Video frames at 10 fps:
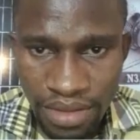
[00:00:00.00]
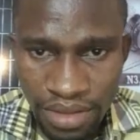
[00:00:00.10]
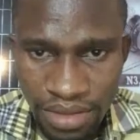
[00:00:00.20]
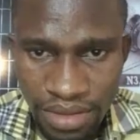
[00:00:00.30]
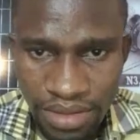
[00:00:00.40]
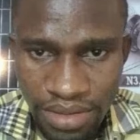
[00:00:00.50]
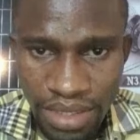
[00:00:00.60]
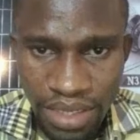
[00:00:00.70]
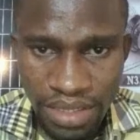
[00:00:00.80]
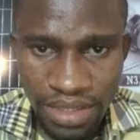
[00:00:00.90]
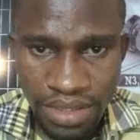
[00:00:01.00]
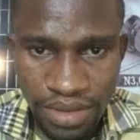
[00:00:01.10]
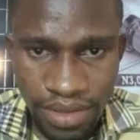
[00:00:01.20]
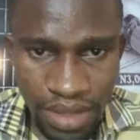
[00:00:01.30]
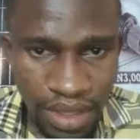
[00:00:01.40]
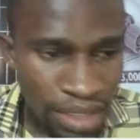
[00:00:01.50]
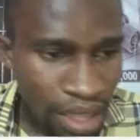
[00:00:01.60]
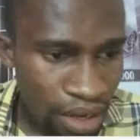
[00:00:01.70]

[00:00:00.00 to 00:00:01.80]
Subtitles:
Select this. Now it